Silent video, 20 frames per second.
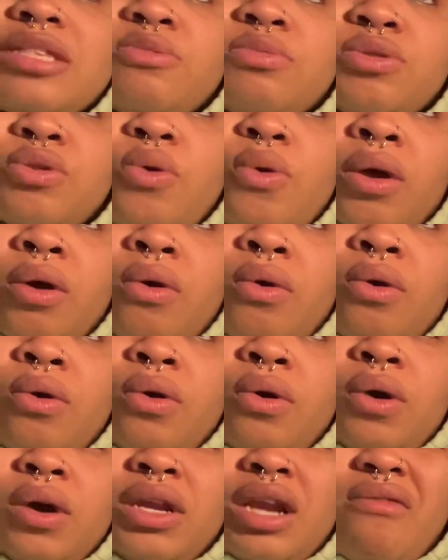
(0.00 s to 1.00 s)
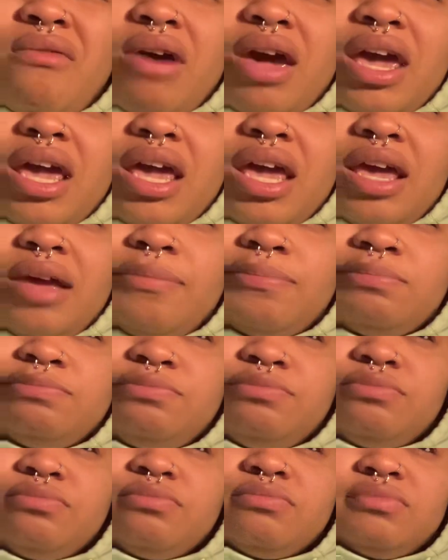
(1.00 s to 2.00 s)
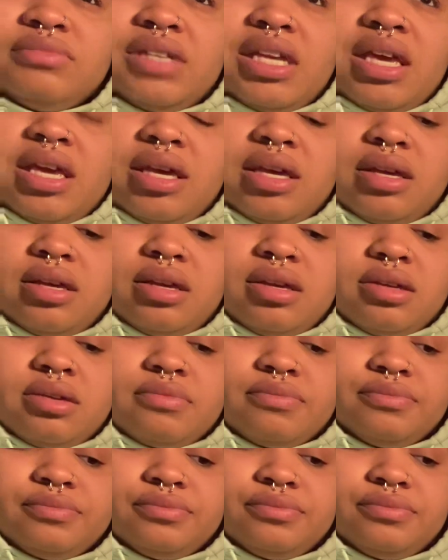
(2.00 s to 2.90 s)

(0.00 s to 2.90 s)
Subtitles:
what's going on, all right? Yeah.